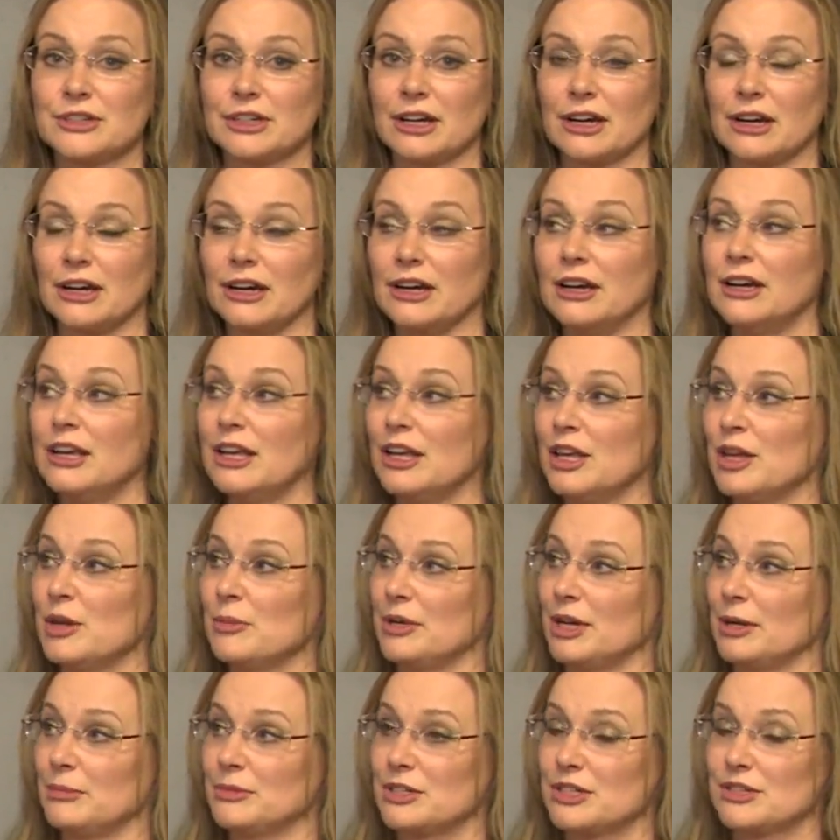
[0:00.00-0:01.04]
to her,
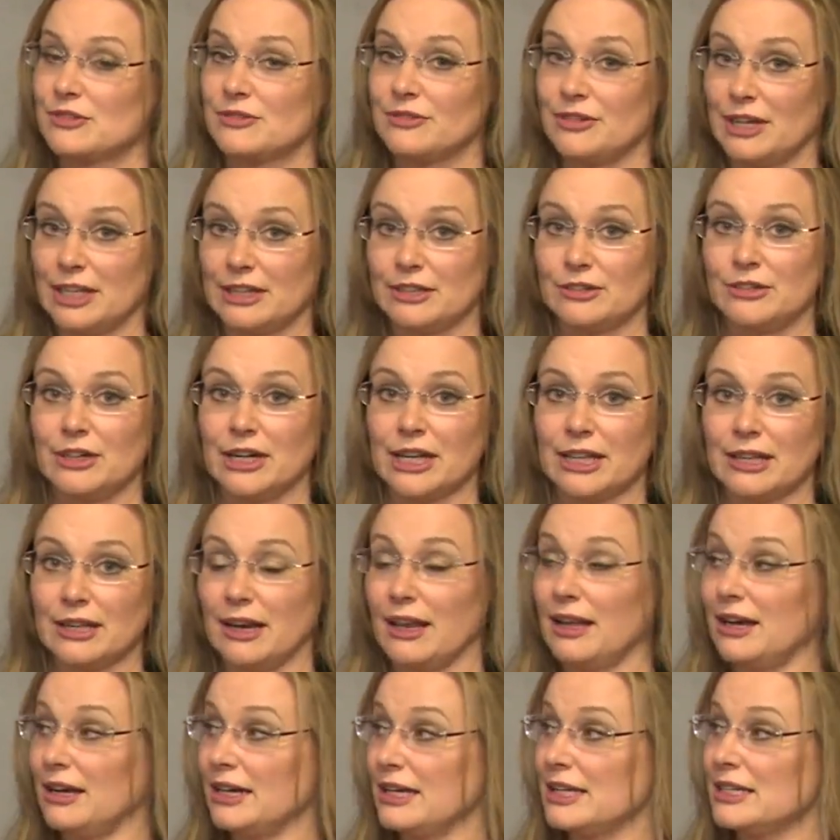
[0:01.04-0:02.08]
but I'm just feathering the
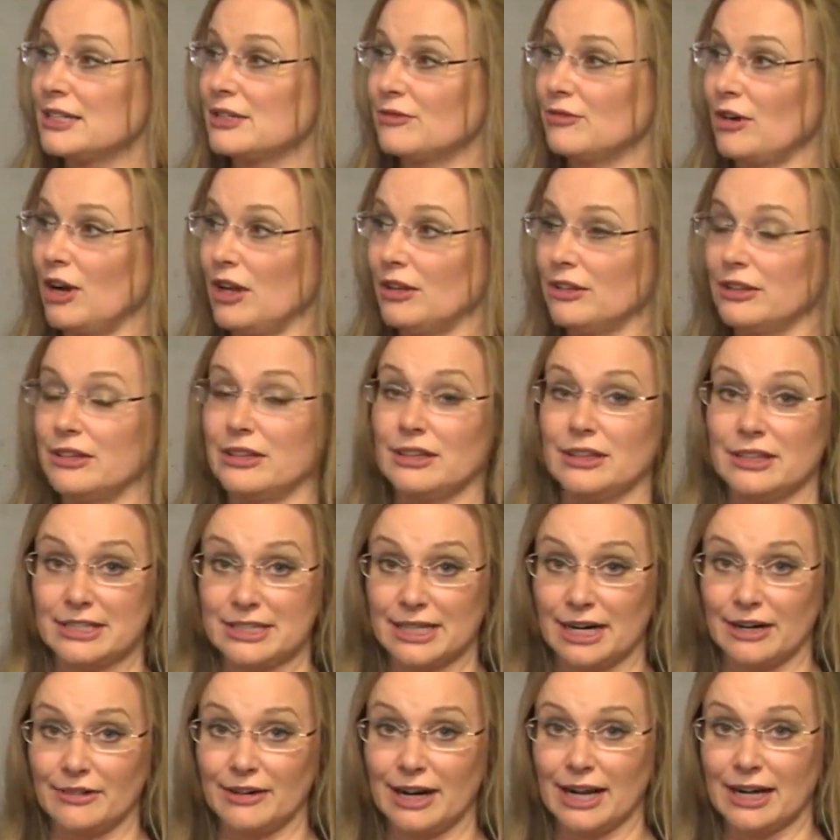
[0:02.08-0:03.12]
light rather than the
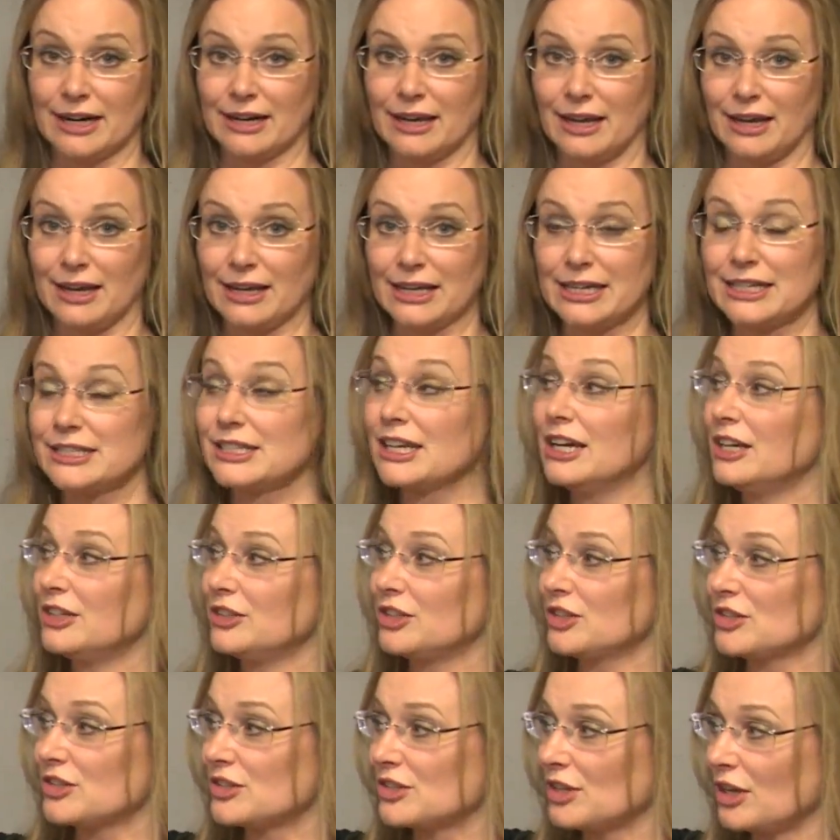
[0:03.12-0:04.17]
direct light,
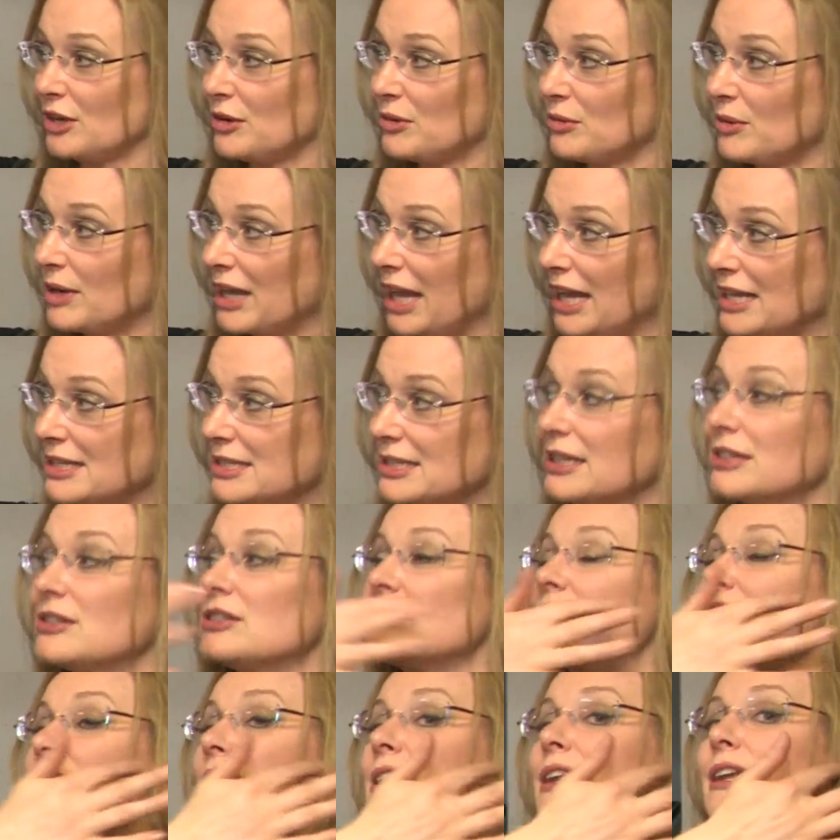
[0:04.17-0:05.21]
just so we're getting
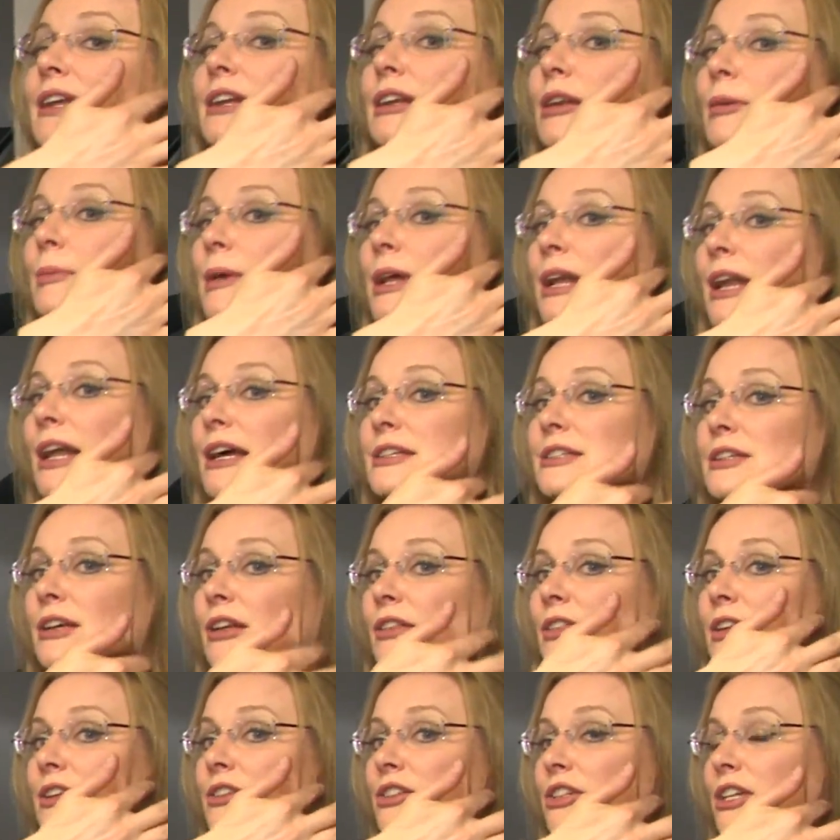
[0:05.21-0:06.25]
just a little bit less
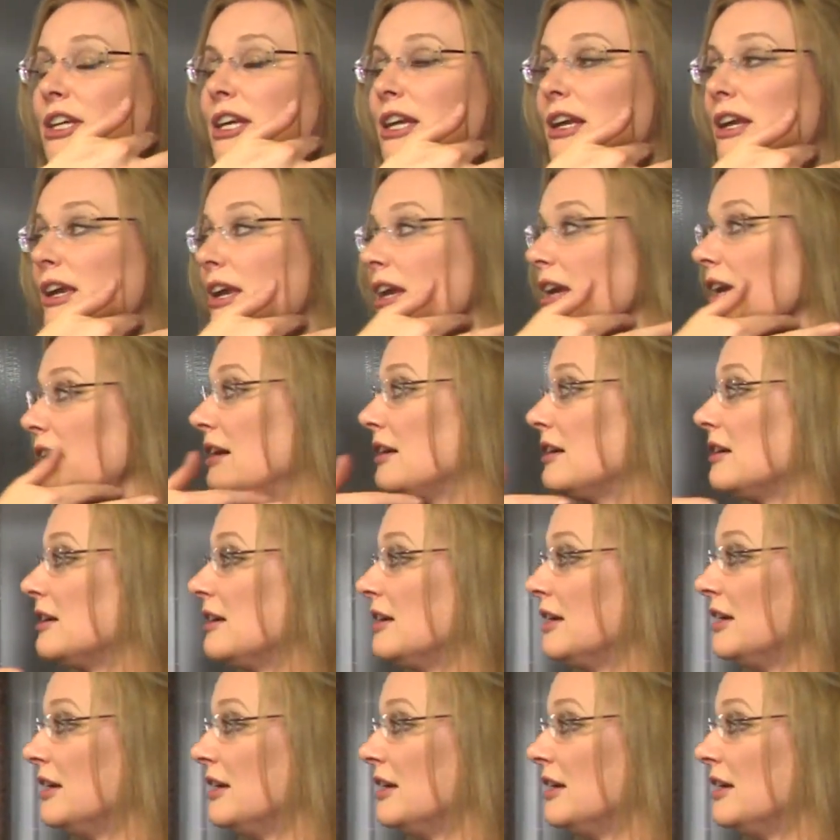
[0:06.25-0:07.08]
on the cheek here.